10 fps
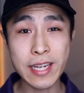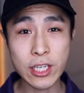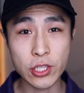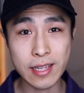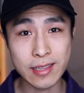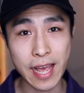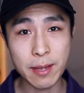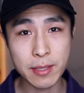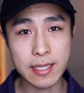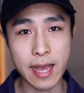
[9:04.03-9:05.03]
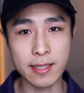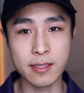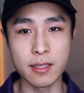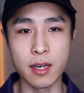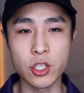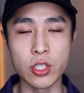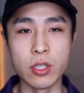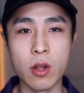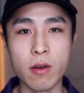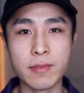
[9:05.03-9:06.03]
actually claim a tax
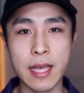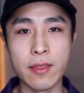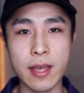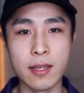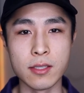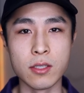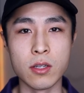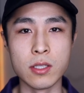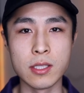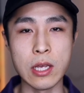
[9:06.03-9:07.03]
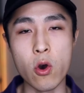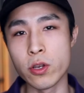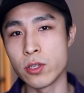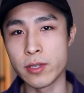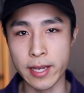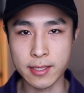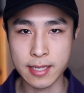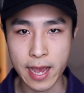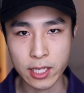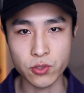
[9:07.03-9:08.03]
deduction of $10,000 on your next
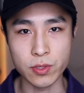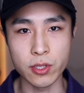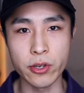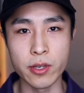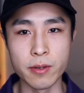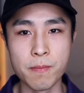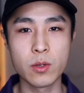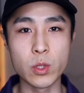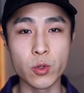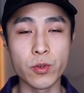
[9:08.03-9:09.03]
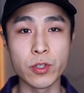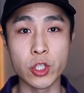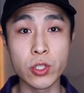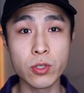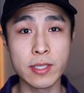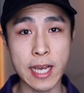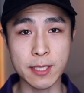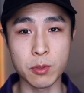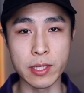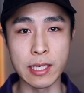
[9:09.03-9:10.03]
tax return, which would reduce your
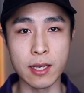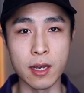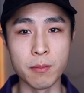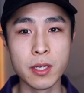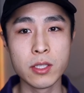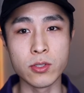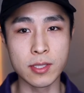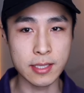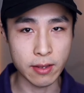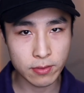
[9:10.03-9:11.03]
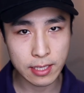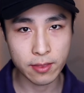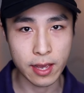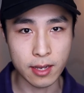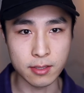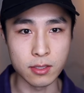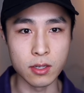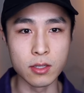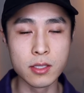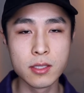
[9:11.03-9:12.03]
taxable income to
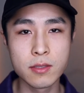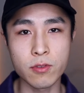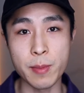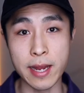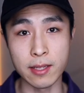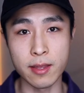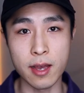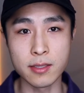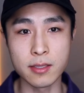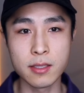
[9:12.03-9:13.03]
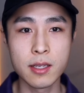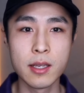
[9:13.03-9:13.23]
$70,000 from $80,000,